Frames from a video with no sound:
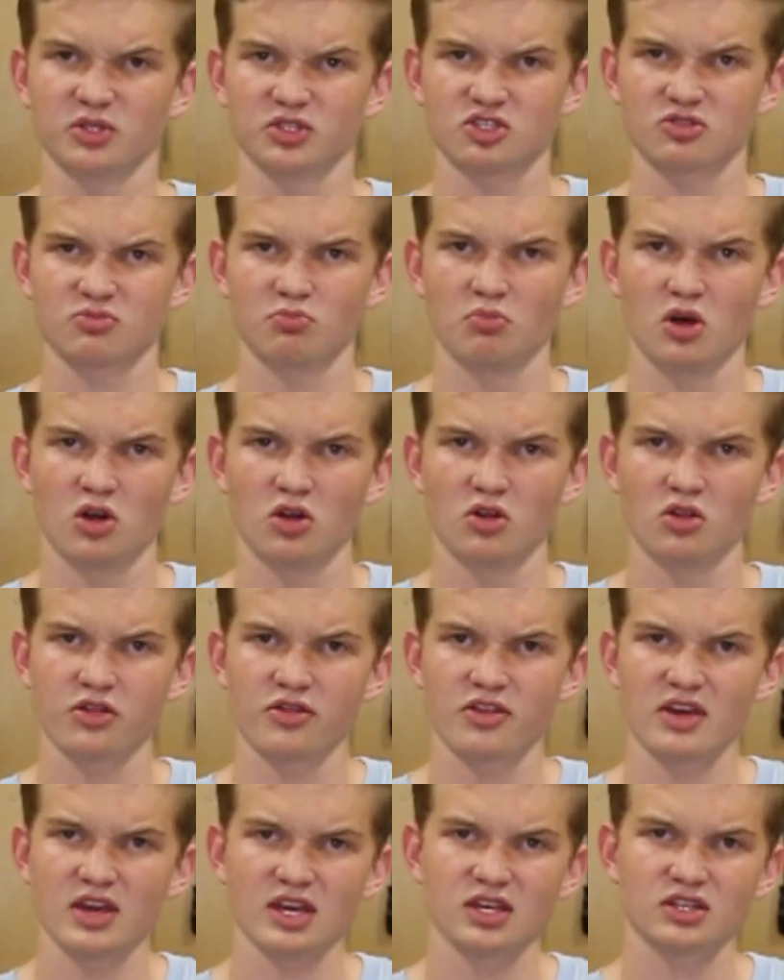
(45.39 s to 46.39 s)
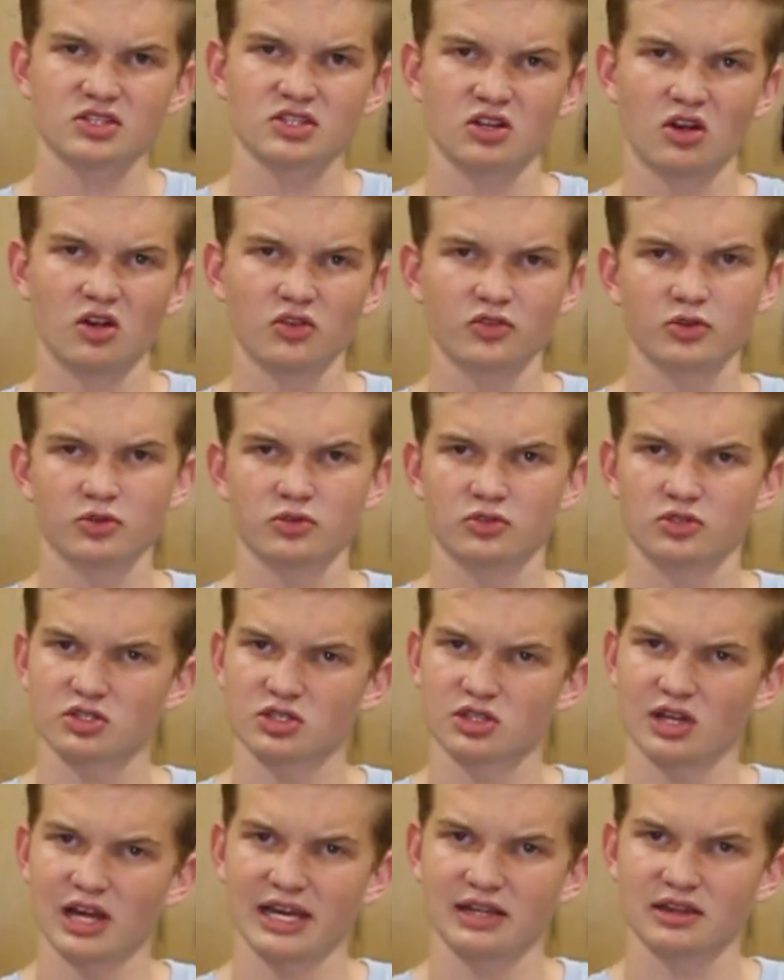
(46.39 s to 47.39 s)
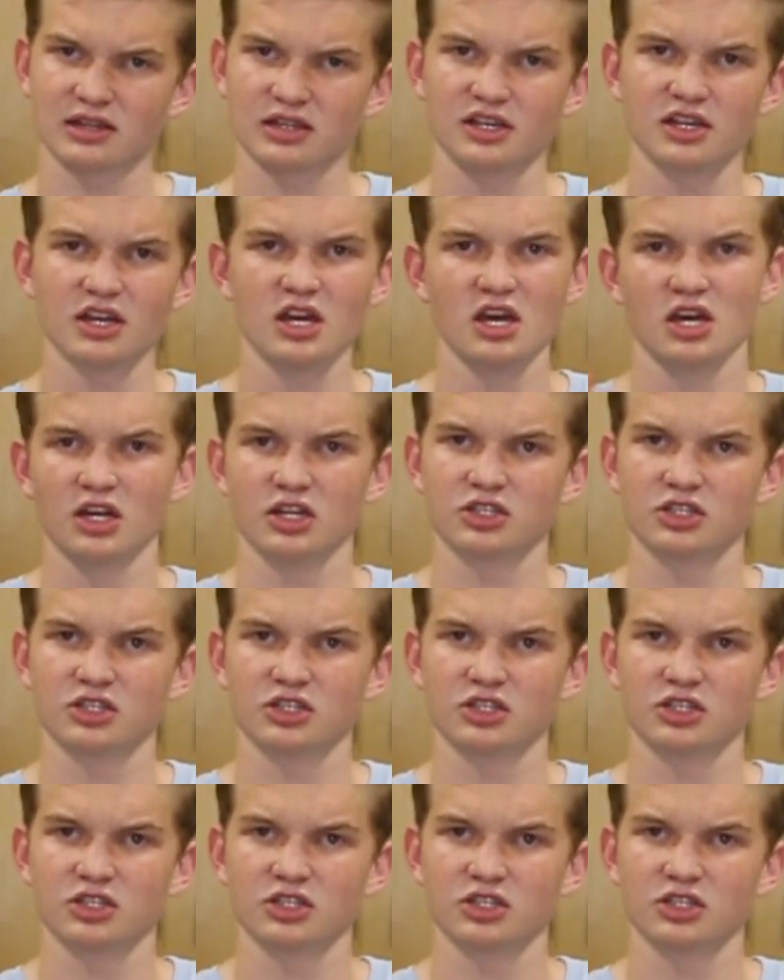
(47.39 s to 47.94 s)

small things and altered slightly